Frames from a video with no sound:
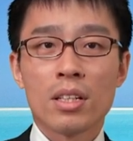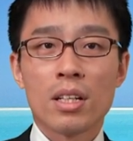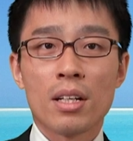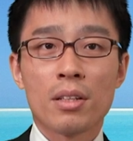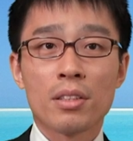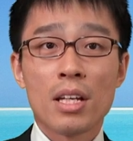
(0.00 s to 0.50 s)

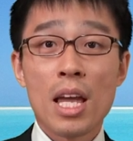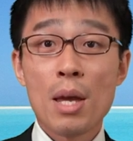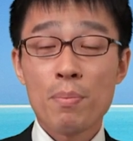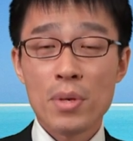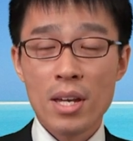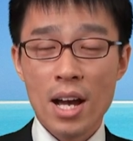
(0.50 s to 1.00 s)
uh,
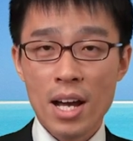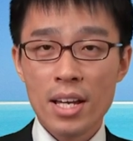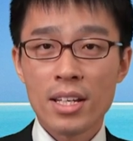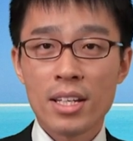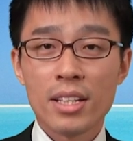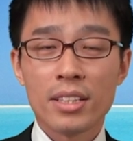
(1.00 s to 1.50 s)
API
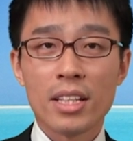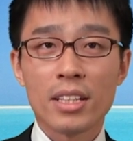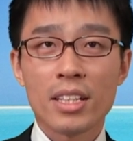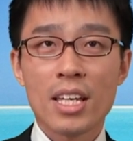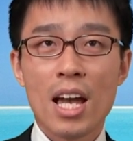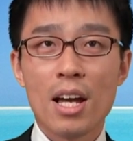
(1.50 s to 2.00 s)

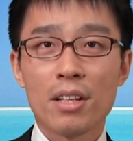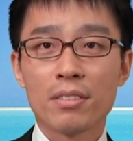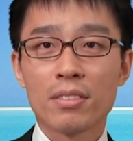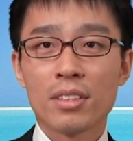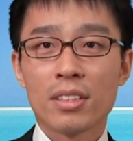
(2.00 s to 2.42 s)
that can